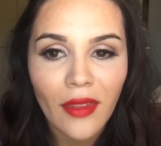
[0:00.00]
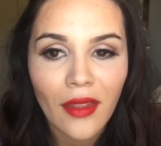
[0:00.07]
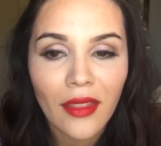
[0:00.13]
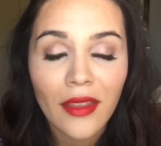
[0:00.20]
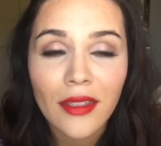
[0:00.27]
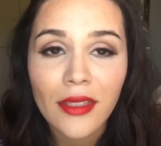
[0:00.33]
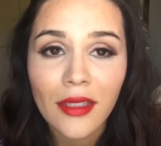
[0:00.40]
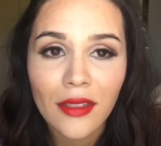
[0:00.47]

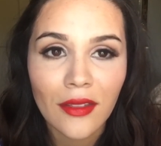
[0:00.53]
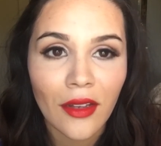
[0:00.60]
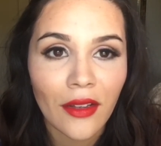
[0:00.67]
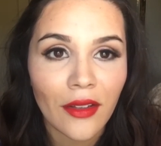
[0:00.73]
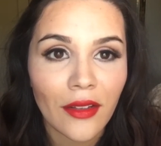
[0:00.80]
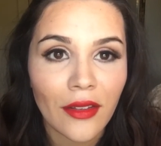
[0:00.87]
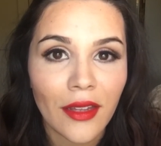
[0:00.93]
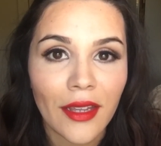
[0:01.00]
This is
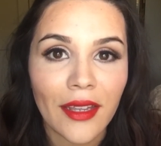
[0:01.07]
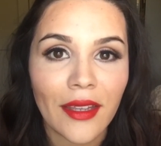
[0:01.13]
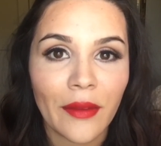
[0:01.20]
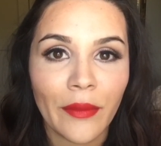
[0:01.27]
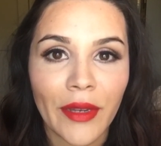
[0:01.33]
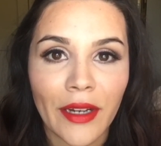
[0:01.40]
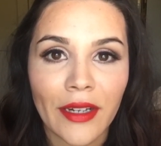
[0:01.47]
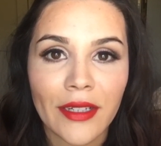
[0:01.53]
all like
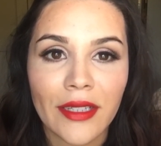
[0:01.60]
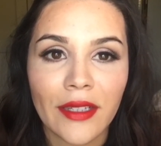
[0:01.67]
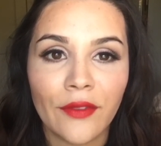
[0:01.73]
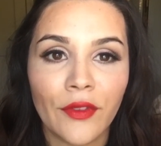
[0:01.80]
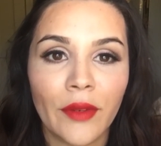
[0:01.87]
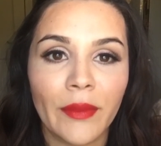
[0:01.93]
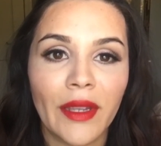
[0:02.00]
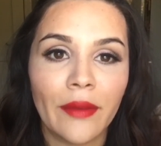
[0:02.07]
embarrassing
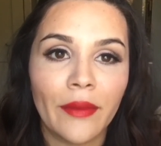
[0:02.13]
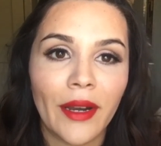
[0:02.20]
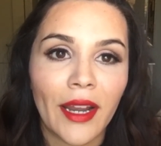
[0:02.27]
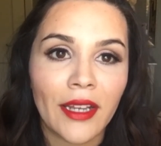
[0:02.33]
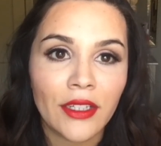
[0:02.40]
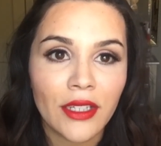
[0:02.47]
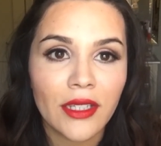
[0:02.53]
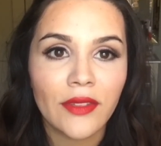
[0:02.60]
for me, but
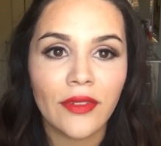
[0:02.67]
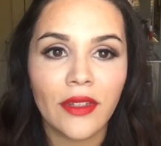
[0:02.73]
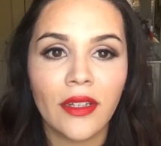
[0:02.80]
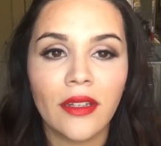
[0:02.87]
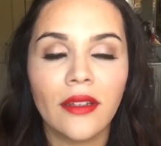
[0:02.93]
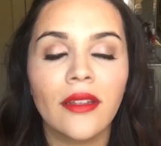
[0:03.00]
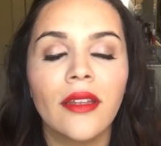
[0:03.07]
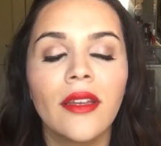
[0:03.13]
I just
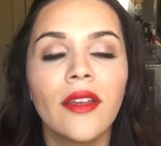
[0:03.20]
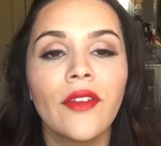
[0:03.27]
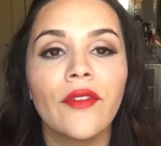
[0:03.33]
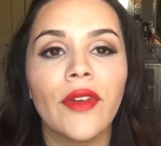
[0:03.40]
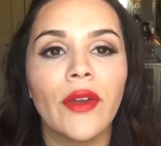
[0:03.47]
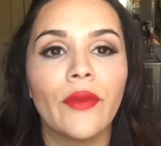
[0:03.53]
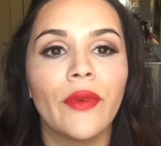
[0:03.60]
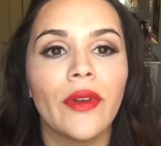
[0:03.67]
feel
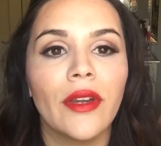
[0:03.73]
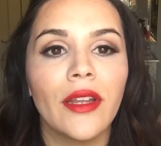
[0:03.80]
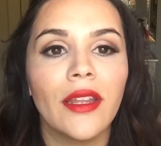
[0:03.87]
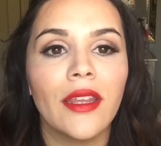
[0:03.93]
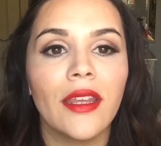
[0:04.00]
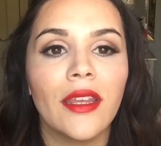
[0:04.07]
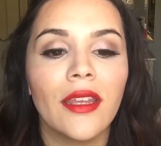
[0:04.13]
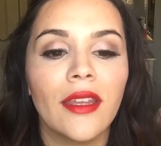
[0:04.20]
by
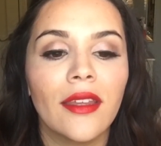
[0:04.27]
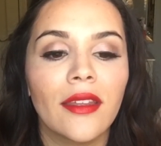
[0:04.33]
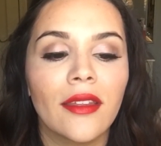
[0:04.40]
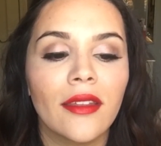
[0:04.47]
really